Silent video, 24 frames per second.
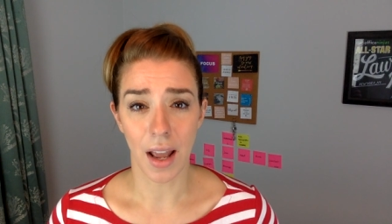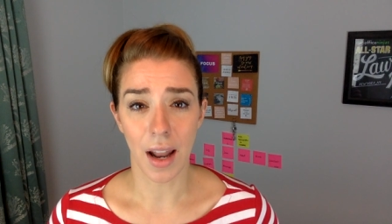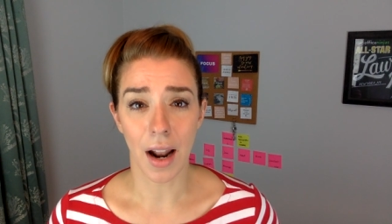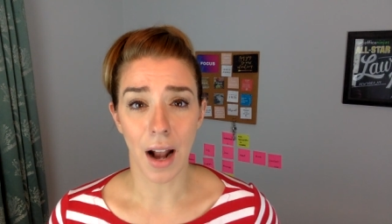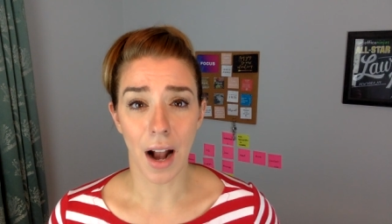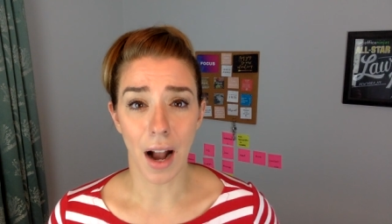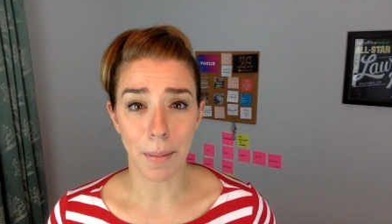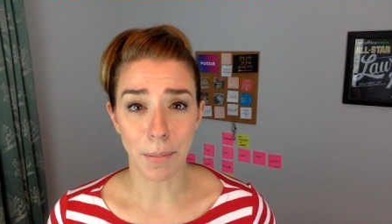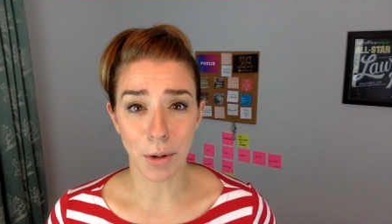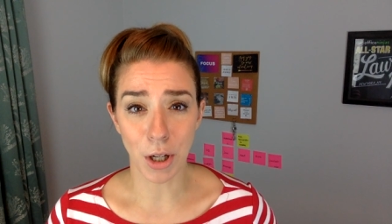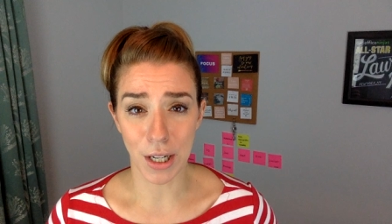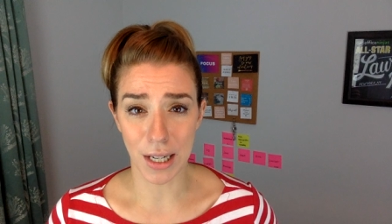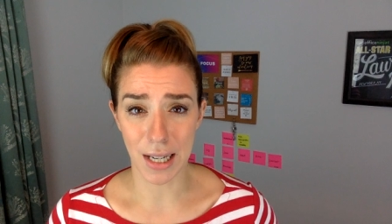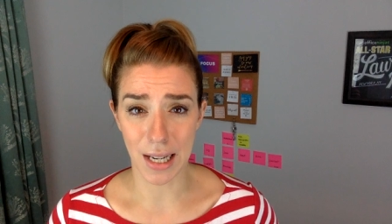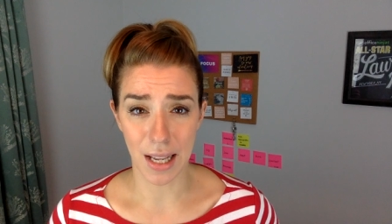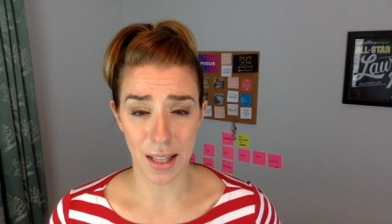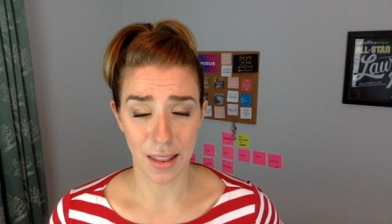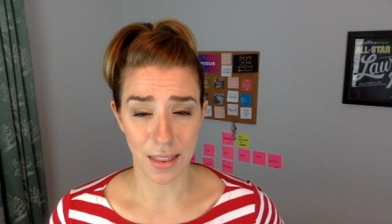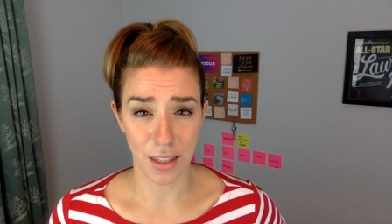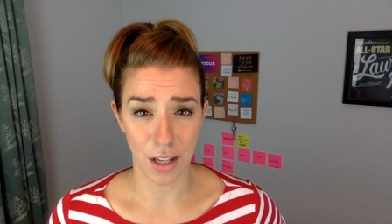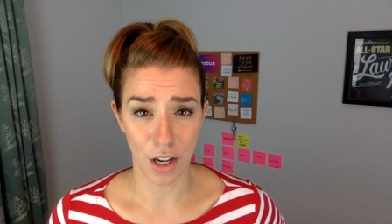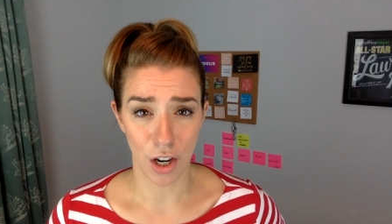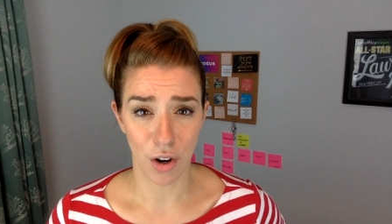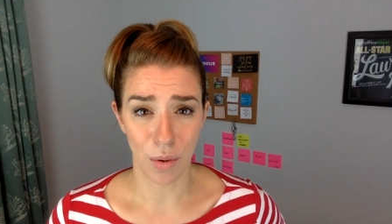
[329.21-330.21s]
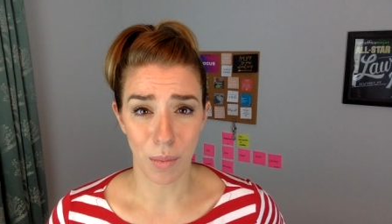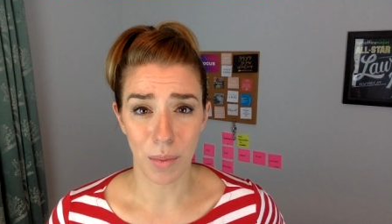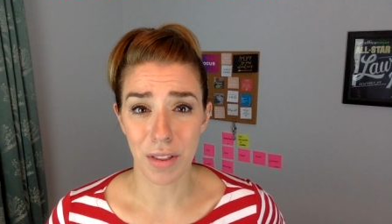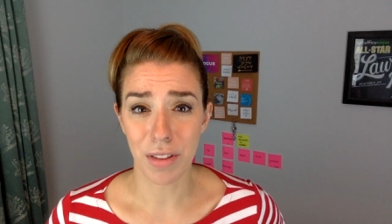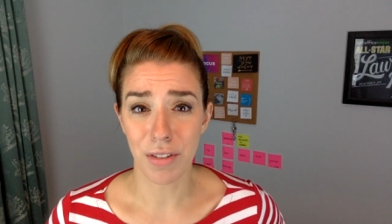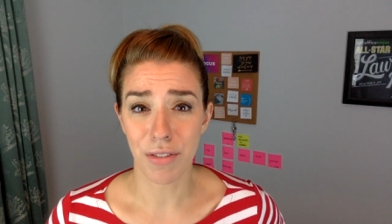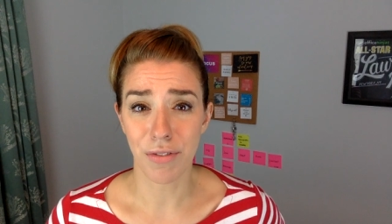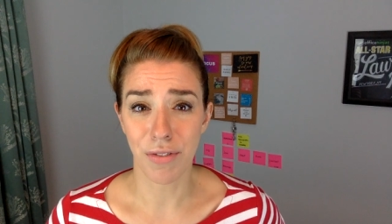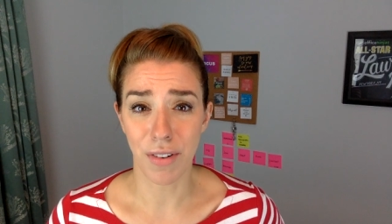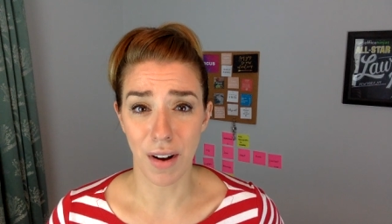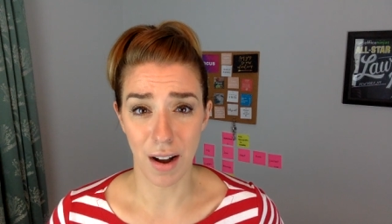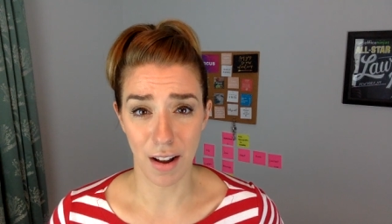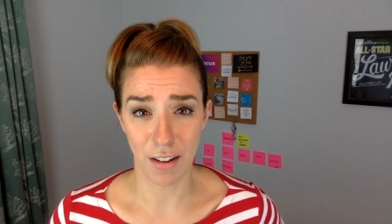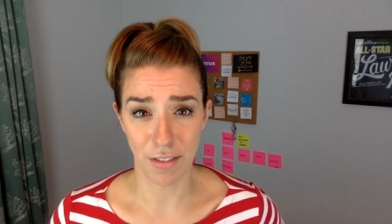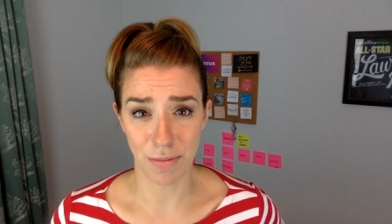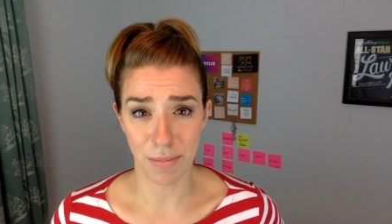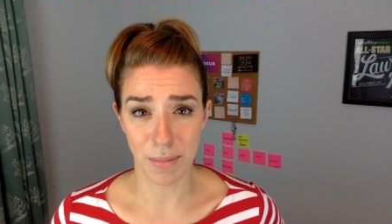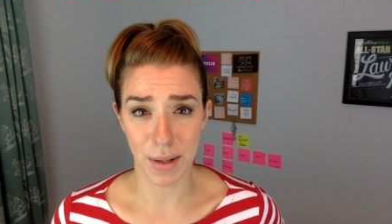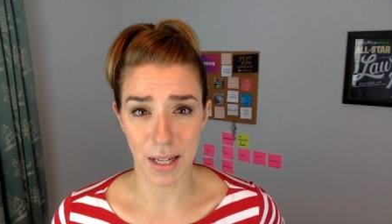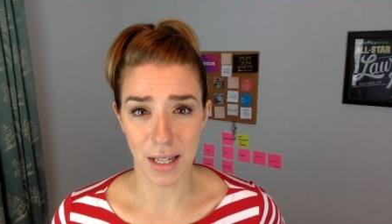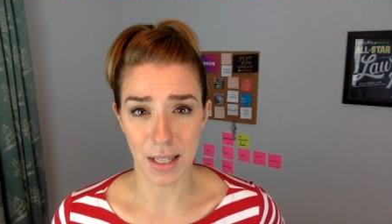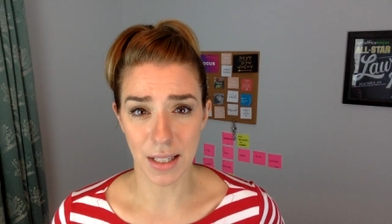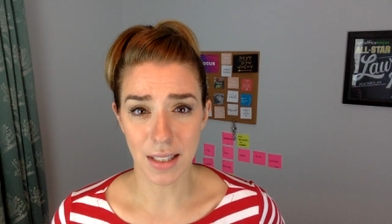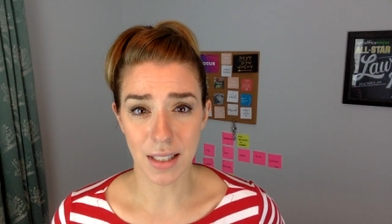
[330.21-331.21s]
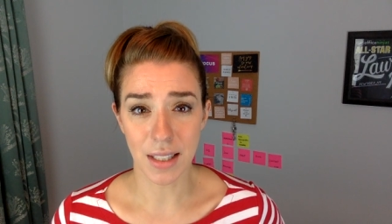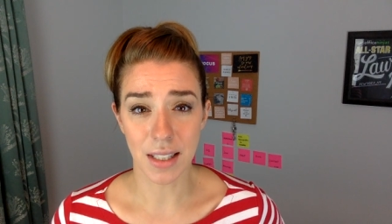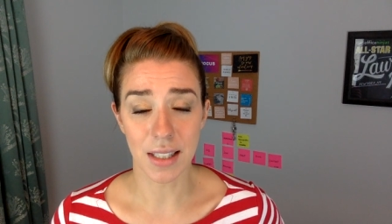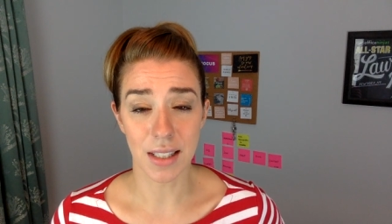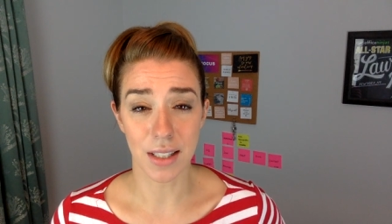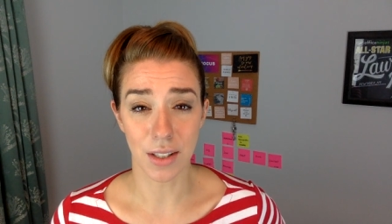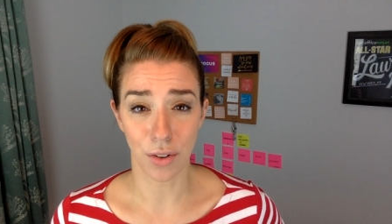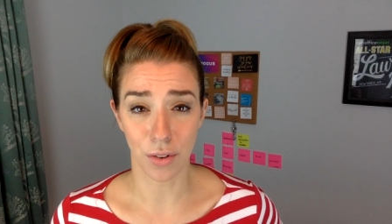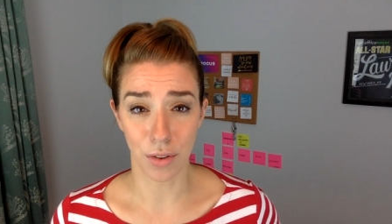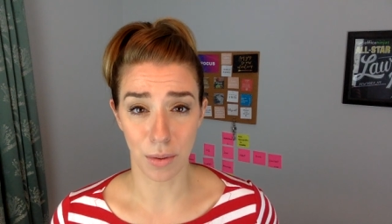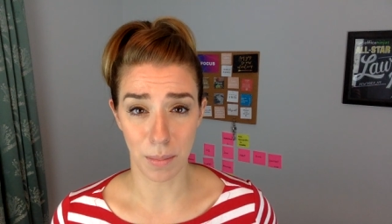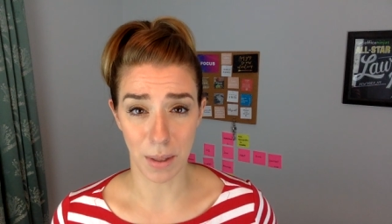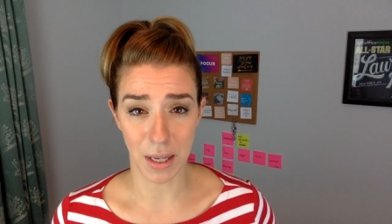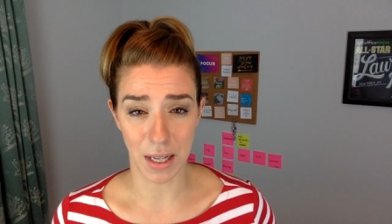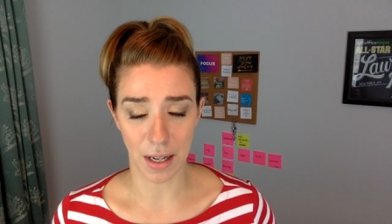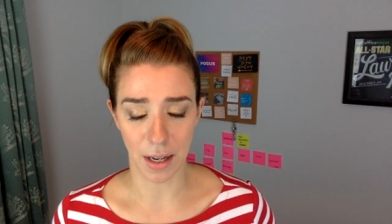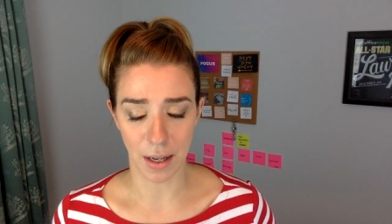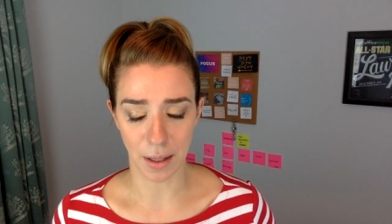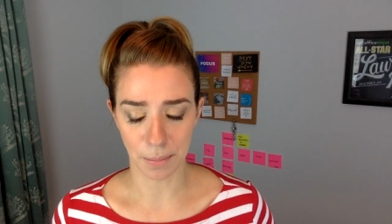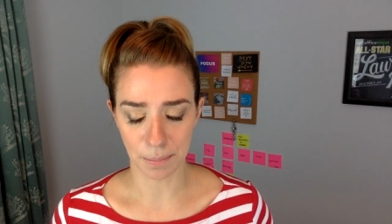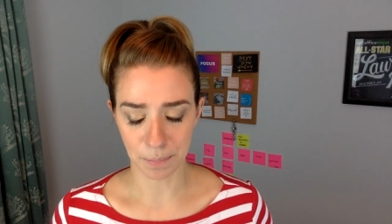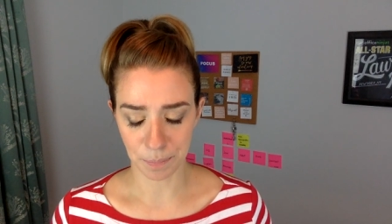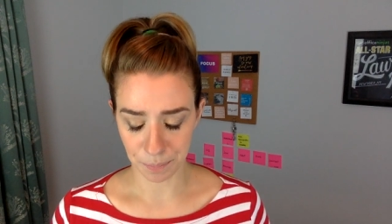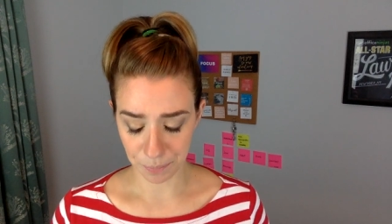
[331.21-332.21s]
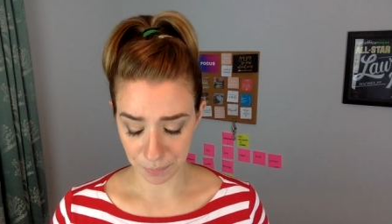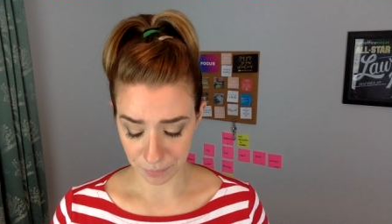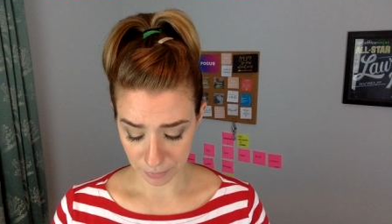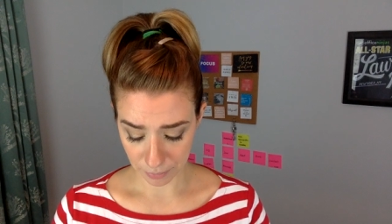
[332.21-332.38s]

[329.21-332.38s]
and I'm going to get there with five minutes until the meeting